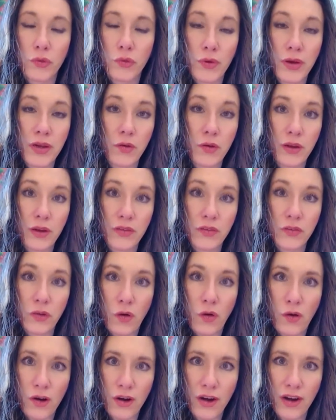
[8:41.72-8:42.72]
degrees
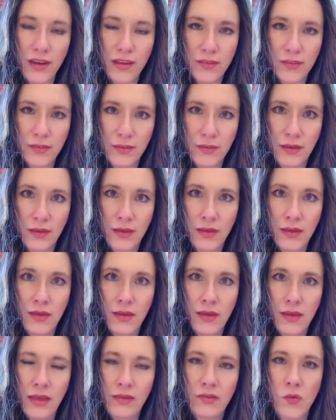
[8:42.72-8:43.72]
Taurus,
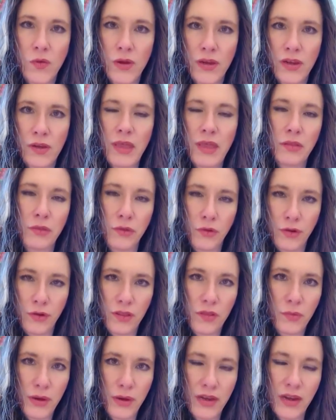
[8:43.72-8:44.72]
it's going to be
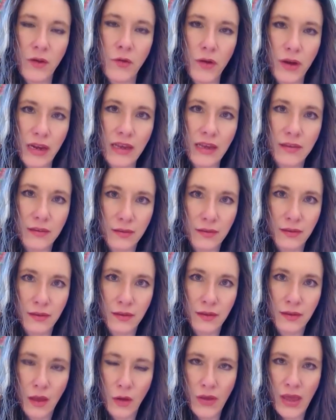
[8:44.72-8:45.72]
33 degrees.
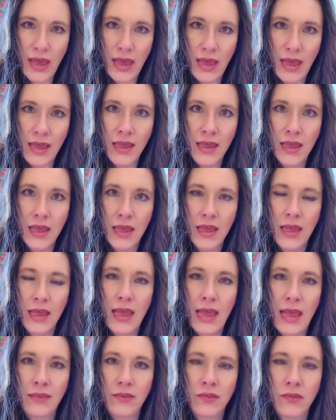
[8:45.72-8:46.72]
Okay.
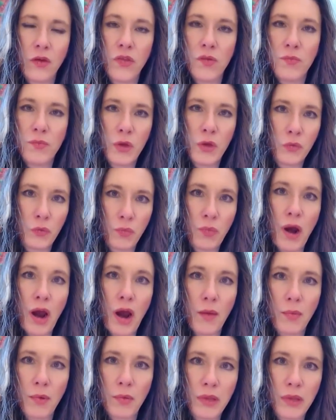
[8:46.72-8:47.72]
And so the moon will
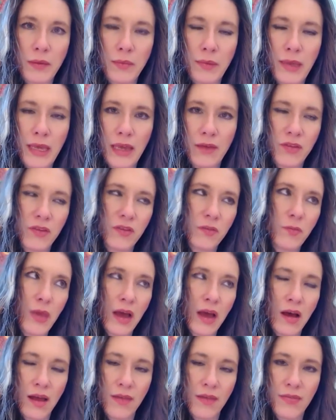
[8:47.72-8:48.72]
probably be, if it's
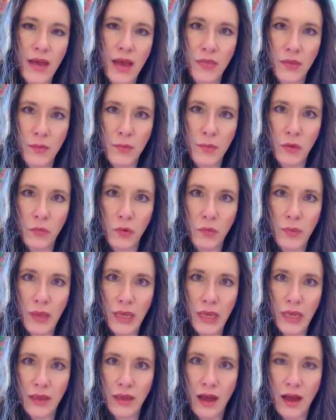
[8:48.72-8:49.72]
beyond that, the moon will
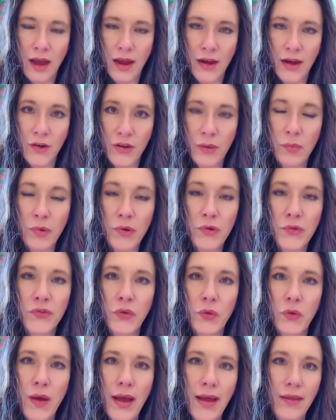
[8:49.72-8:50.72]
be a higher number. So
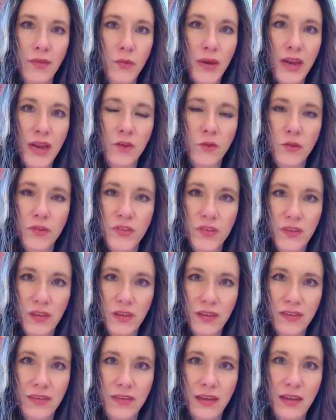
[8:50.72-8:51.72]
you add
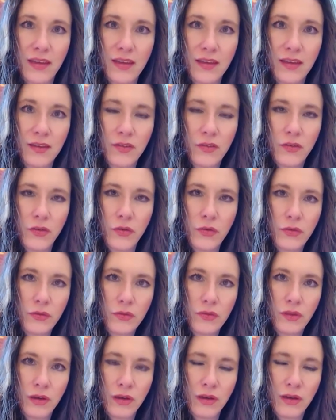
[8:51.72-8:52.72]
360 to
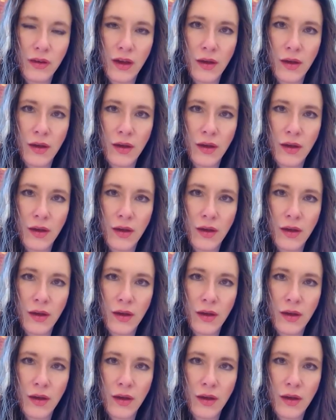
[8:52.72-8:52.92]
the